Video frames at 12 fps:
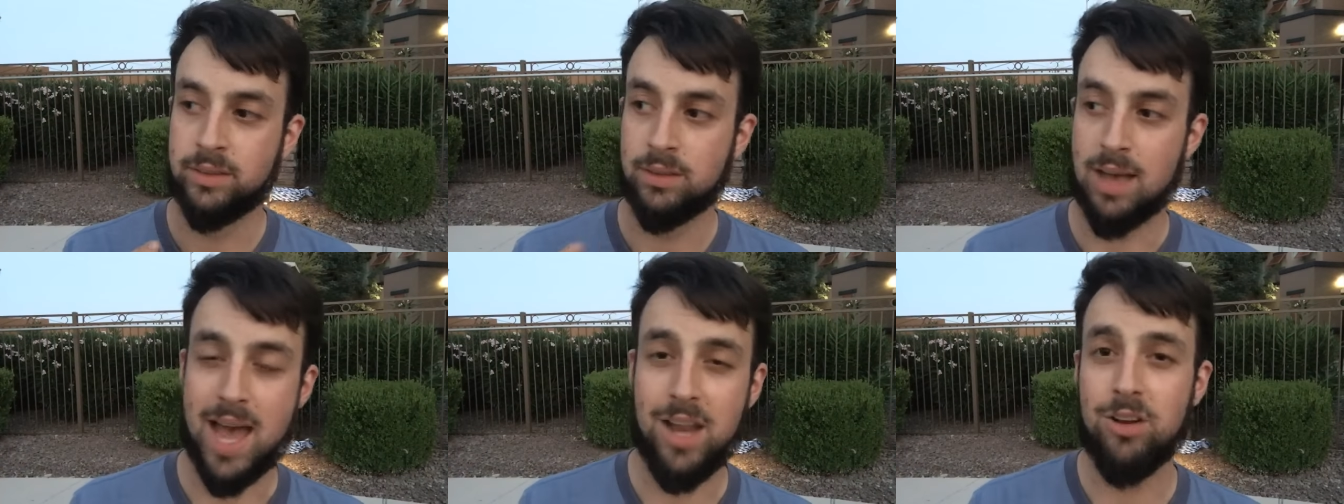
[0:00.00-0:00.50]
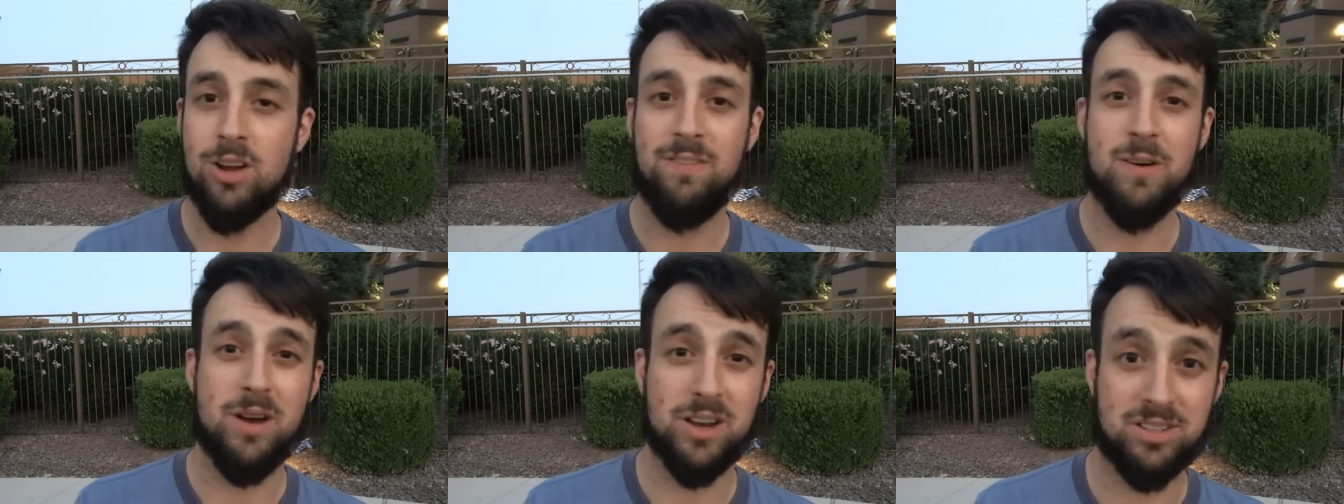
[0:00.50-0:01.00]
I don't know if
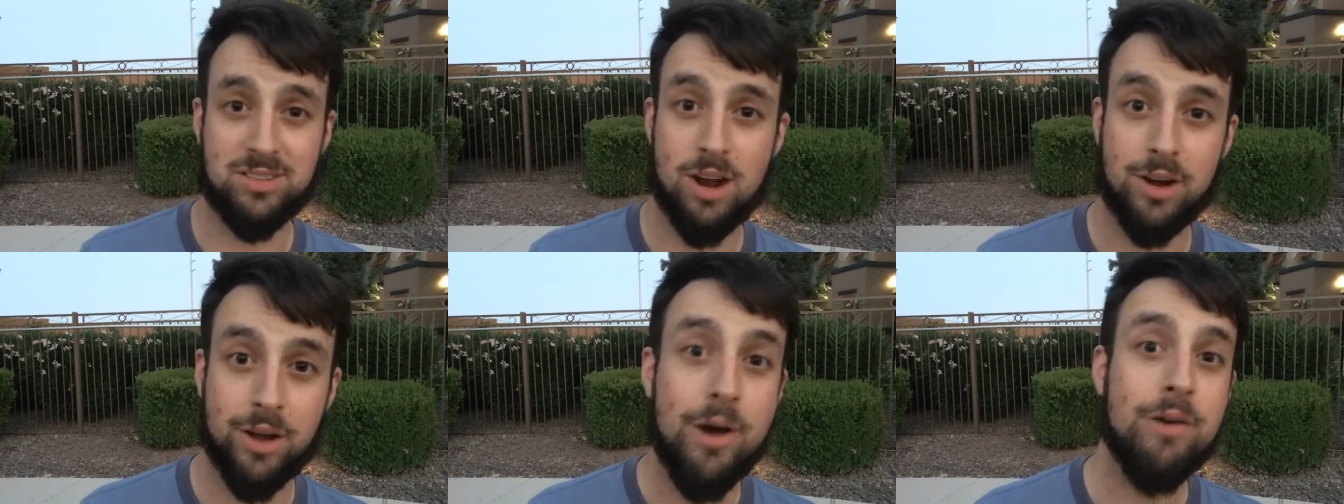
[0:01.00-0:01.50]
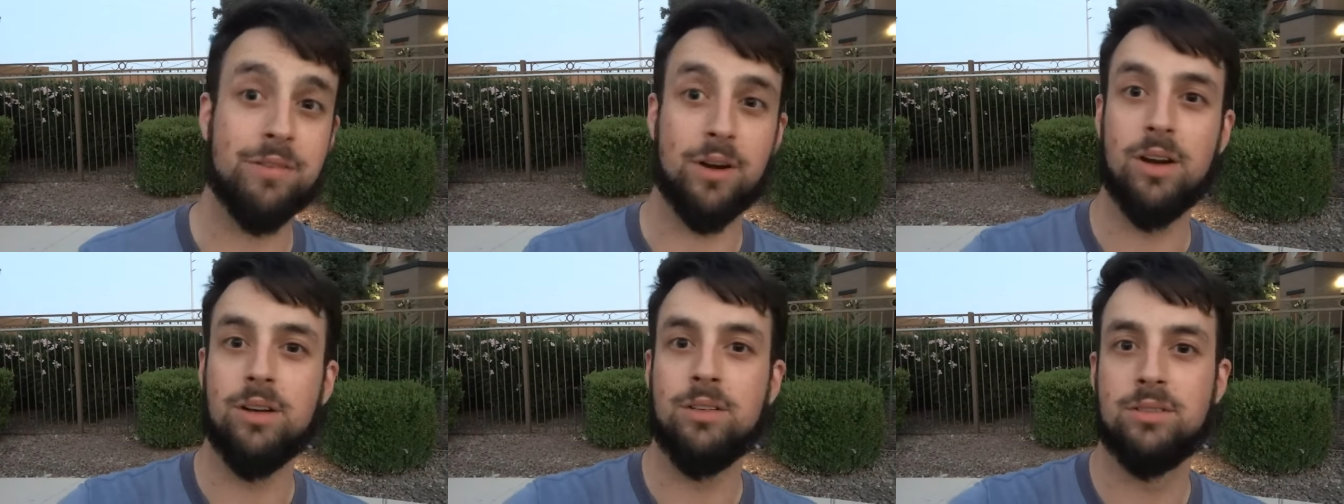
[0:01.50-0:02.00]
I want to start
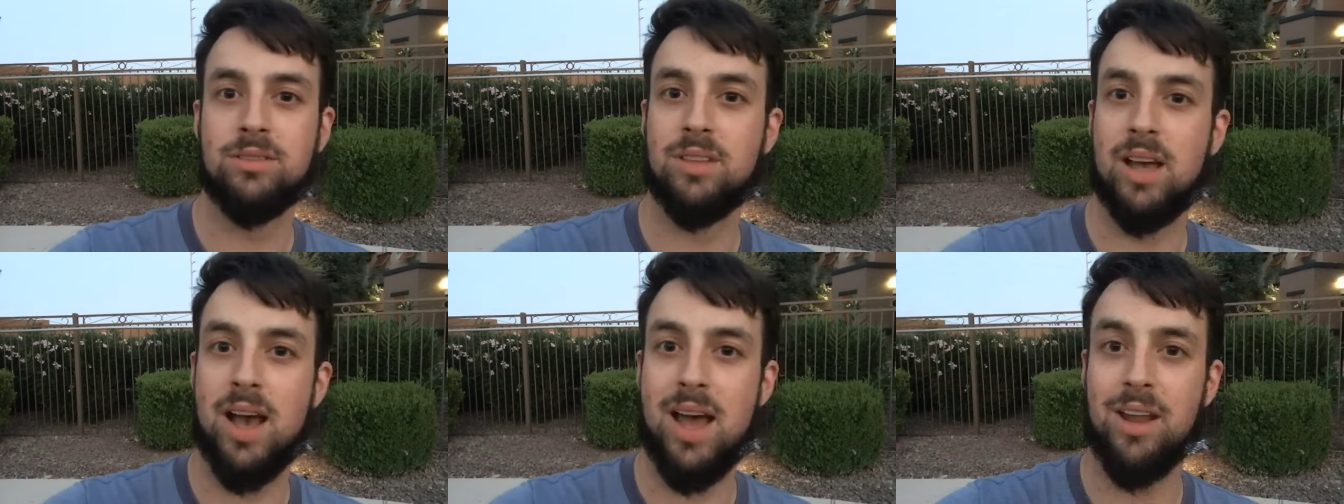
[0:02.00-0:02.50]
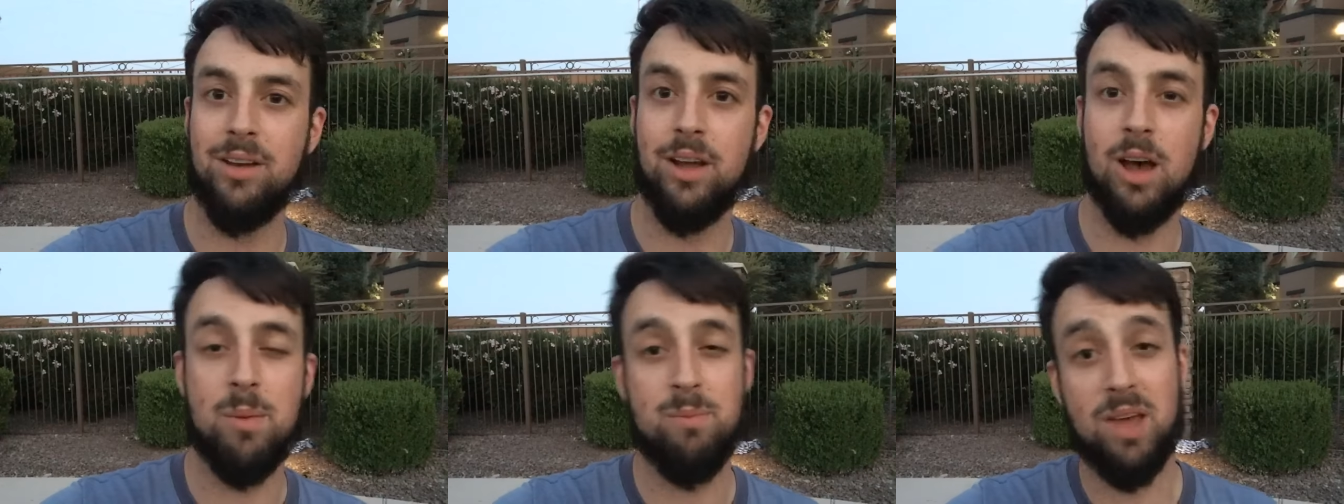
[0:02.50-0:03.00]
over. I don't
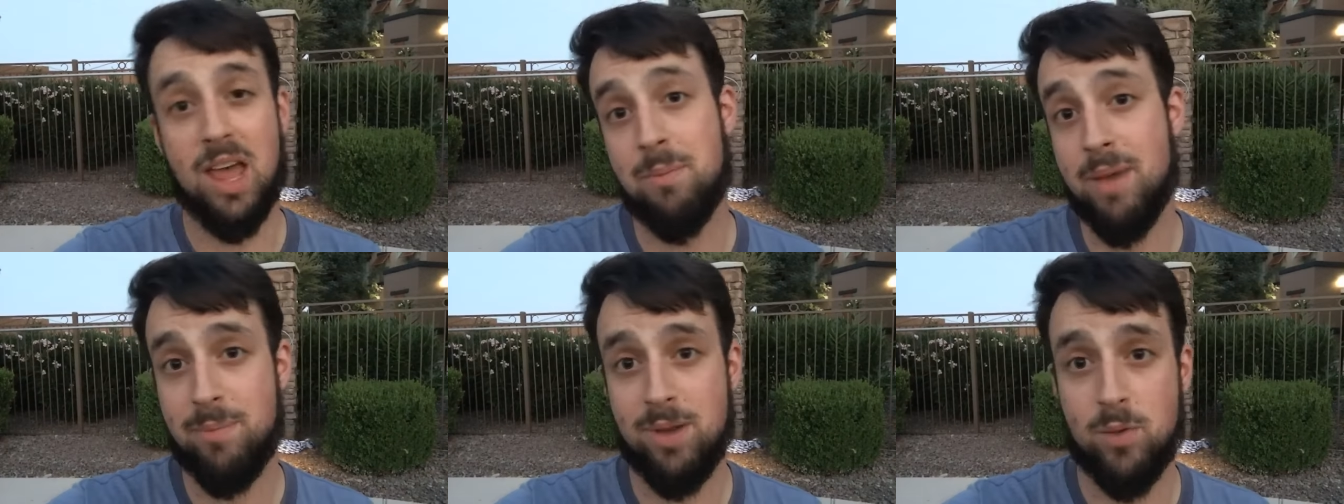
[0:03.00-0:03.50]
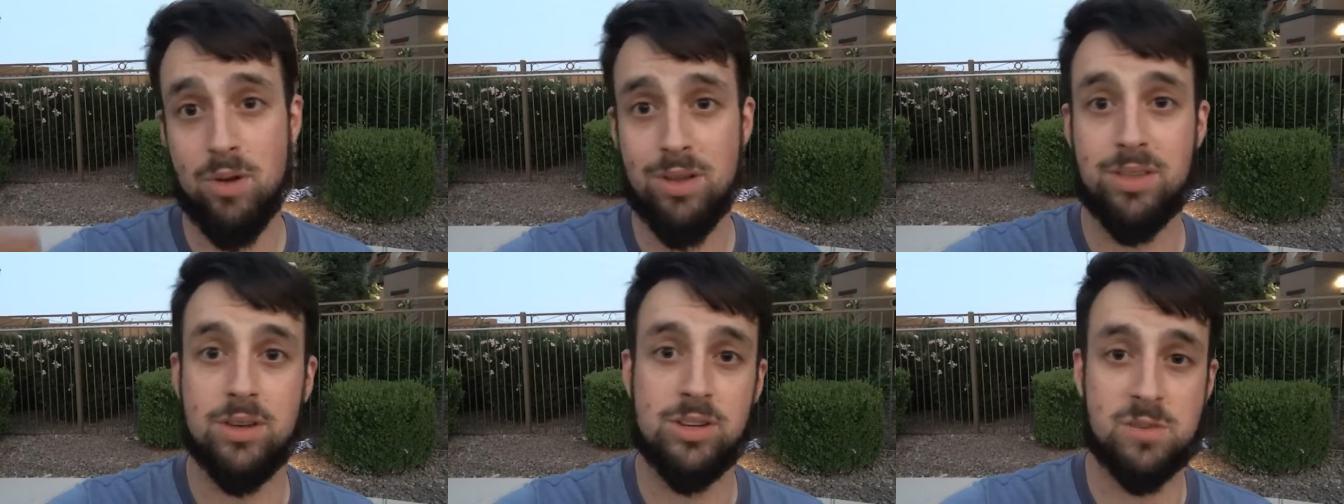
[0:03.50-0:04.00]
know, but it might be worth
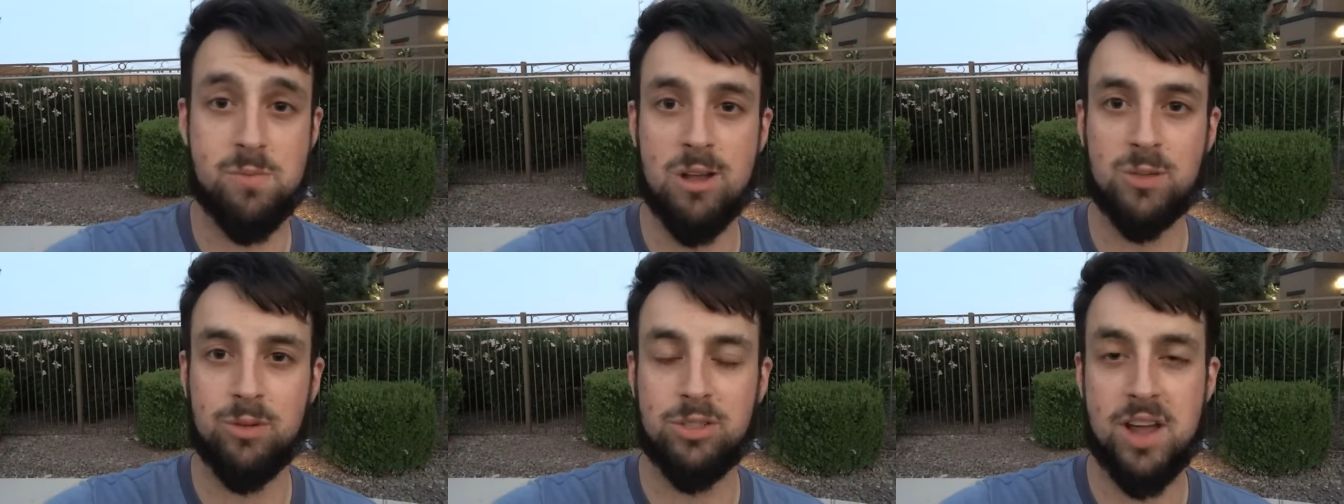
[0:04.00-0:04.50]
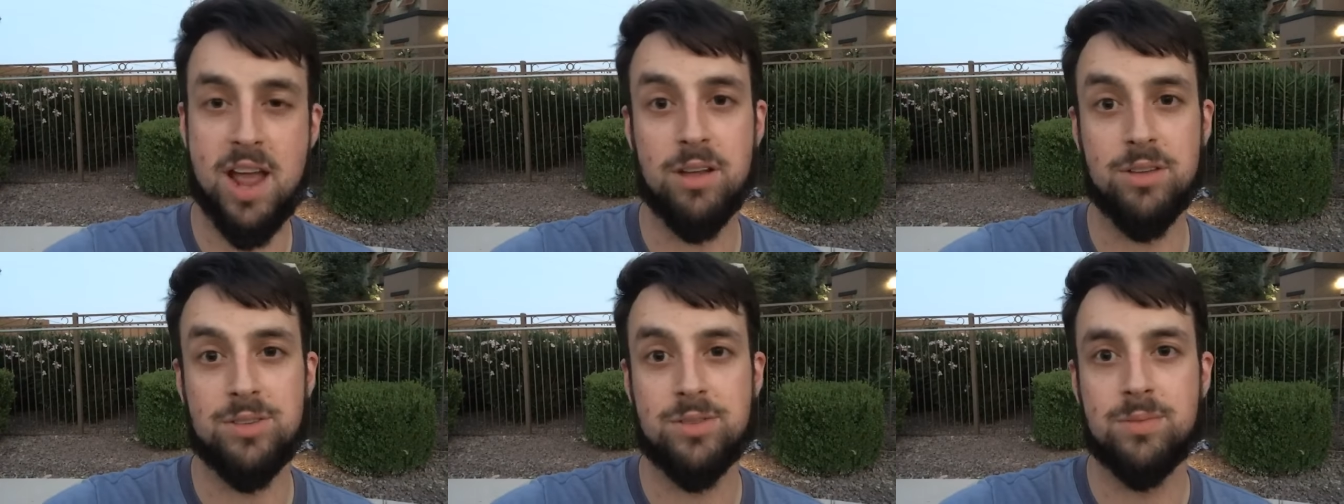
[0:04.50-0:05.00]
it, just multiple
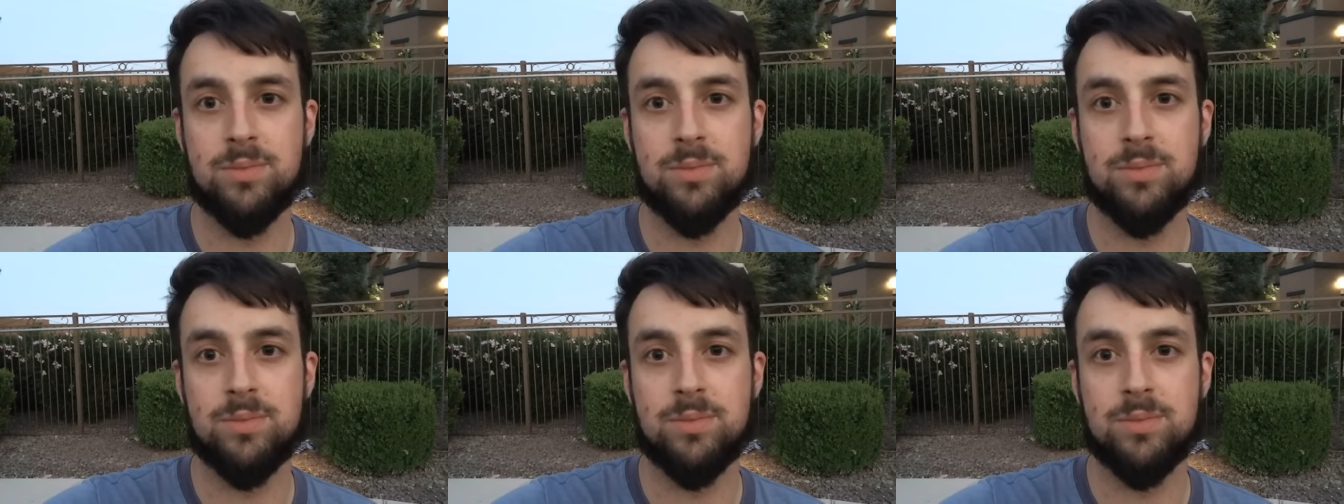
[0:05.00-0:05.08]
channels.